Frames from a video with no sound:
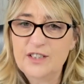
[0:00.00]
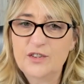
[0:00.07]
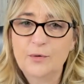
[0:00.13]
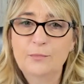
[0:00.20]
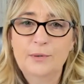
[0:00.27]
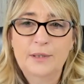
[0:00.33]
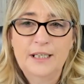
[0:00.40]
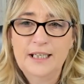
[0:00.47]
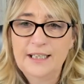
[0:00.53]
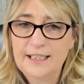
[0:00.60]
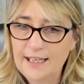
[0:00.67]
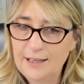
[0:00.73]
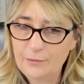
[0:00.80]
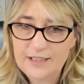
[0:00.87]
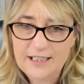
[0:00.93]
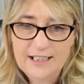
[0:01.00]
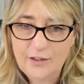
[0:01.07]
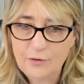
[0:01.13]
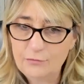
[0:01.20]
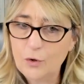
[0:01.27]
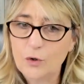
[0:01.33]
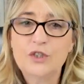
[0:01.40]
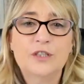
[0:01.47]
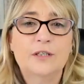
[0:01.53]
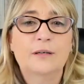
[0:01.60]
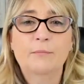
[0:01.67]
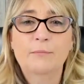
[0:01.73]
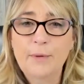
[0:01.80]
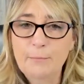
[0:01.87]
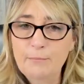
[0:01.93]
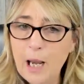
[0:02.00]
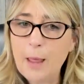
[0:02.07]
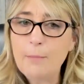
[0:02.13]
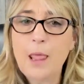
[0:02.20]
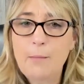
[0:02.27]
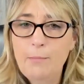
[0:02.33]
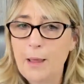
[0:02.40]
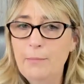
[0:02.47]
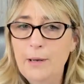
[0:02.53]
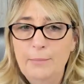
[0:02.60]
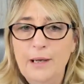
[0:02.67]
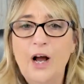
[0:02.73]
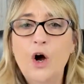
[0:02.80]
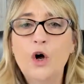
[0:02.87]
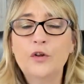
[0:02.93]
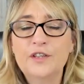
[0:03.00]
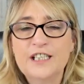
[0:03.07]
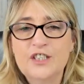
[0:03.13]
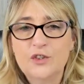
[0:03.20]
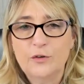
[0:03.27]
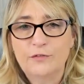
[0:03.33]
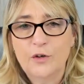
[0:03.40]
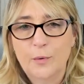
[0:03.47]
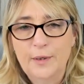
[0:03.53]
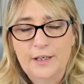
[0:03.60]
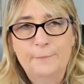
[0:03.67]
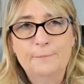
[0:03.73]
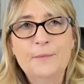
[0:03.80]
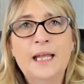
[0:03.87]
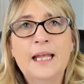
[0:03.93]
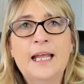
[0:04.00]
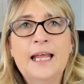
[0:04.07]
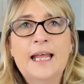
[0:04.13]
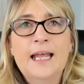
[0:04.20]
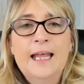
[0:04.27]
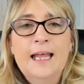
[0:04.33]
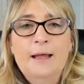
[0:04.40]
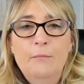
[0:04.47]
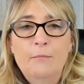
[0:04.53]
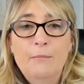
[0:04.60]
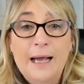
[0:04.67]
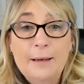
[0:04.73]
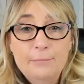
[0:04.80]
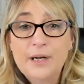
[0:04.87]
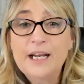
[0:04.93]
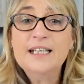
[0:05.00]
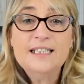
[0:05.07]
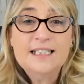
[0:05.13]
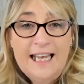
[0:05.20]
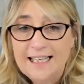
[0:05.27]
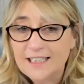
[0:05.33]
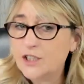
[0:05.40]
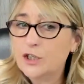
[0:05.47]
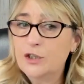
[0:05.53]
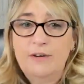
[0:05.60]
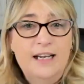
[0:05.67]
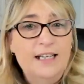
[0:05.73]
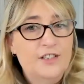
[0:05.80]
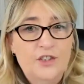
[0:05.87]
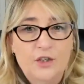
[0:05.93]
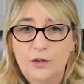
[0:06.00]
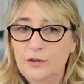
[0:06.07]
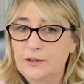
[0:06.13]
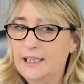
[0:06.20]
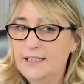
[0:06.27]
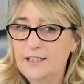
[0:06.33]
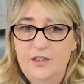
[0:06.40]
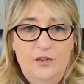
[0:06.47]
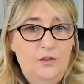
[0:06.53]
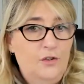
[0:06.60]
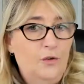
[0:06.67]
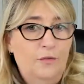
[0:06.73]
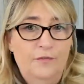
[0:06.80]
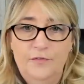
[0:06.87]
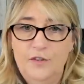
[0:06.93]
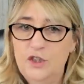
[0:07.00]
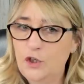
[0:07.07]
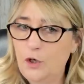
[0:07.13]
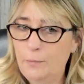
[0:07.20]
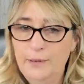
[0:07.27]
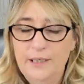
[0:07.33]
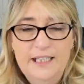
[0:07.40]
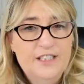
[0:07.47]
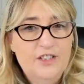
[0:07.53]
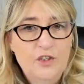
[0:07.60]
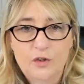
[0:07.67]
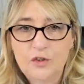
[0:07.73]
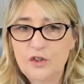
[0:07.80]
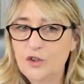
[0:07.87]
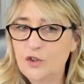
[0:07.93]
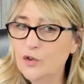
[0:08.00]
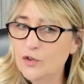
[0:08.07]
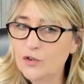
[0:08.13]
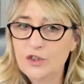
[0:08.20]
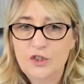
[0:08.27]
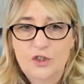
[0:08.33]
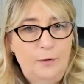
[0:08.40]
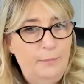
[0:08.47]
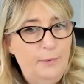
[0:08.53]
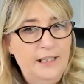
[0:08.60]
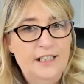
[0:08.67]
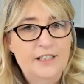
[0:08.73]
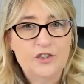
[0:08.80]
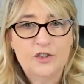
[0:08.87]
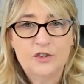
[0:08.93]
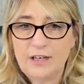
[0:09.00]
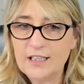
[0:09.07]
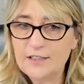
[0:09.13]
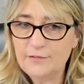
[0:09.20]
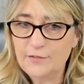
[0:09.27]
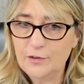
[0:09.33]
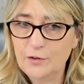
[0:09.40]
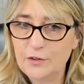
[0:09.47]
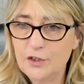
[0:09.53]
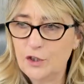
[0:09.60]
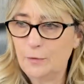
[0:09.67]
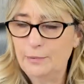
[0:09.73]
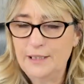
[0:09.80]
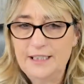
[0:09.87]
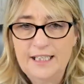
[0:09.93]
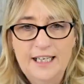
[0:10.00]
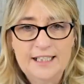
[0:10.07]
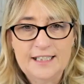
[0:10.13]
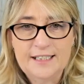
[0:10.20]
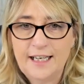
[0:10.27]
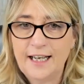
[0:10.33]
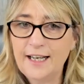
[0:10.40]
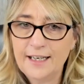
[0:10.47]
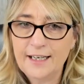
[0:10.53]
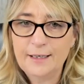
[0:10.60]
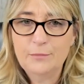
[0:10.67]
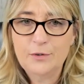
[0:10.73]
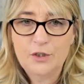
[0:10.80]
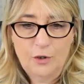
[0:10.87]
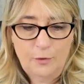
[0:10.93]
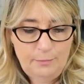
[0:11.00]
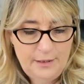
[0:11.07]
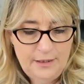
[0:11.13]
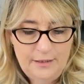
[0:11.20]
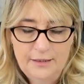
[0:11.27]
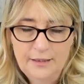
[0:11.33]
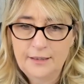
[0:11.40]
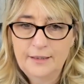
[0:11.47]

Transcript: somebody and I was in a rush and blah, blah, blah, blah, blah, blah, all this stuff going on. My brain's categorized all that stuff. Shopping is not good. Shopping is stressful. Shopping takes time. Shopping